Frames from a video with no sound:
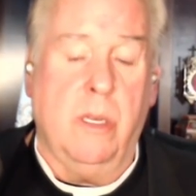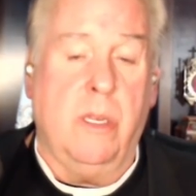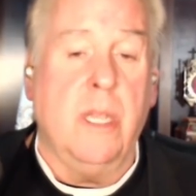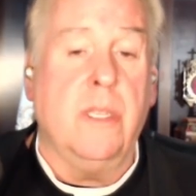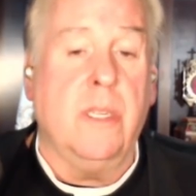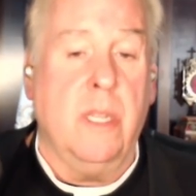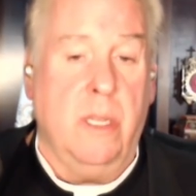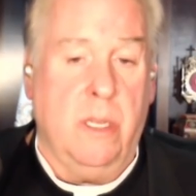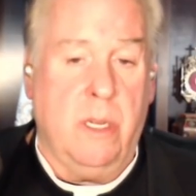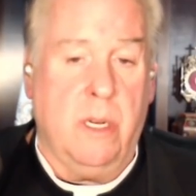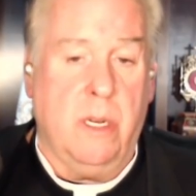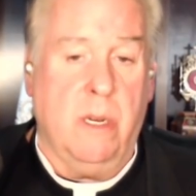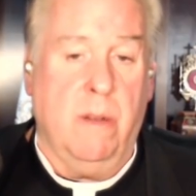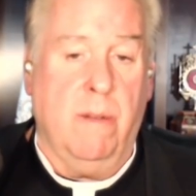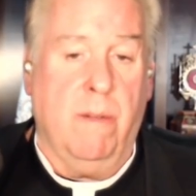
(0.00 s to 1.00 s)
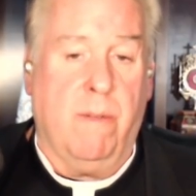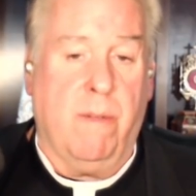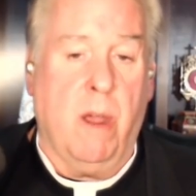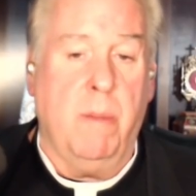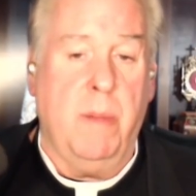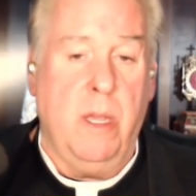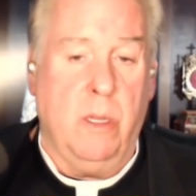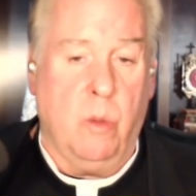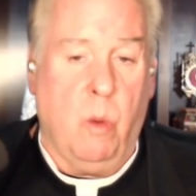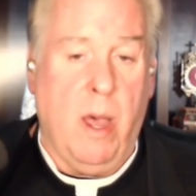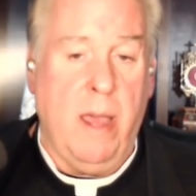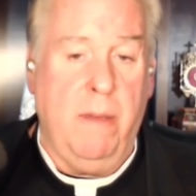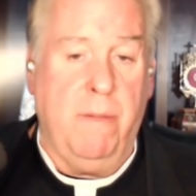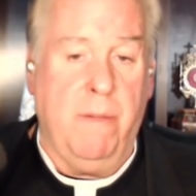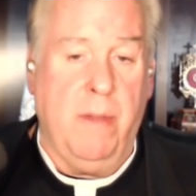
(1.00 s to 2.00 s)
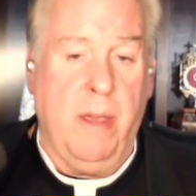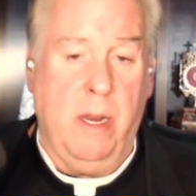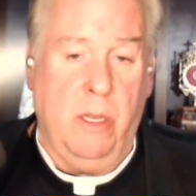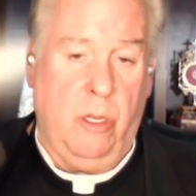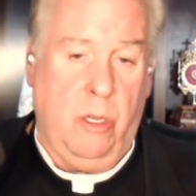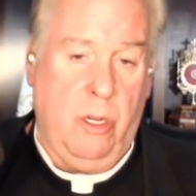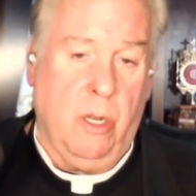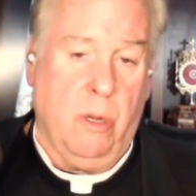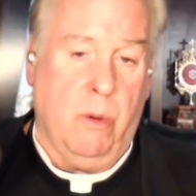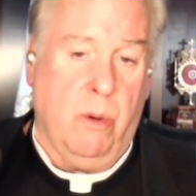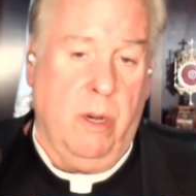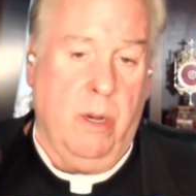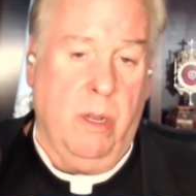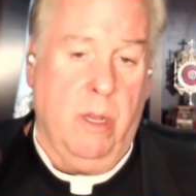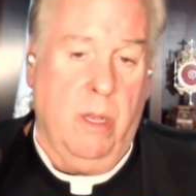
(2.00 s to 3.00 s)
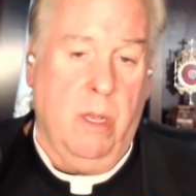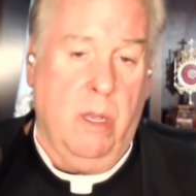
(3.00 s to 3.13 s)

distanced from his wife and his children